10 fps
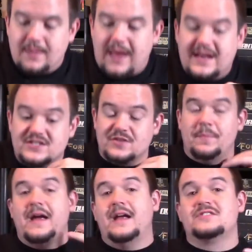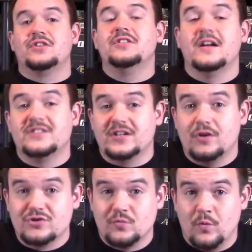as the good guys get
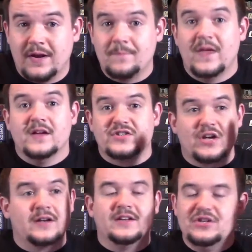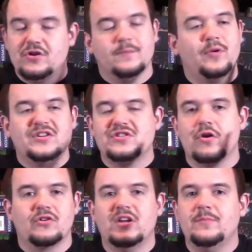close to winning, suddenly you can place the
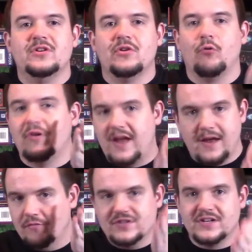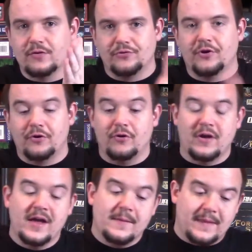Artemia token every single
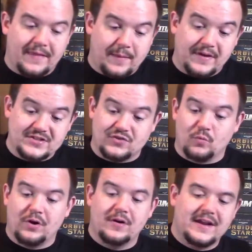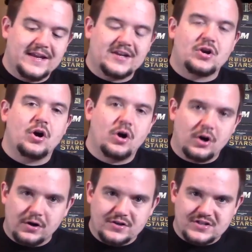turn. Now that makes it to where any
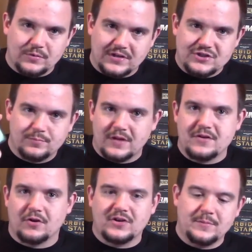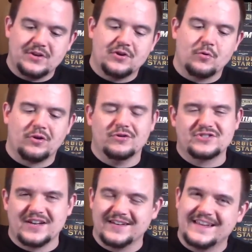cards that would let you play the Artemia token are
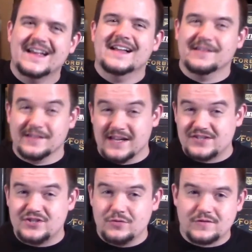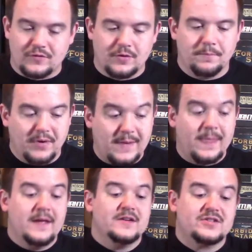suddenly less useful,
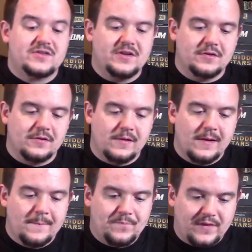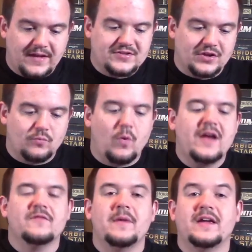but still it's a
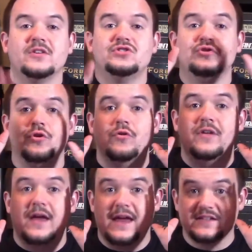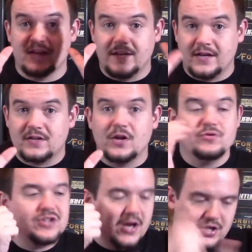way of making sure that as they get
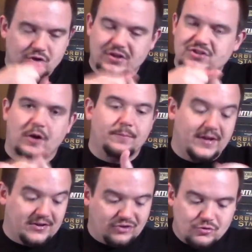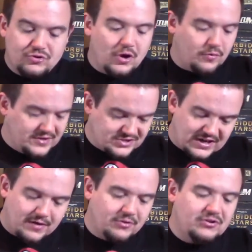close, you can start playing 2 tokens
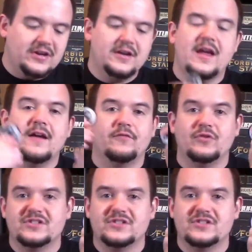guaranteed every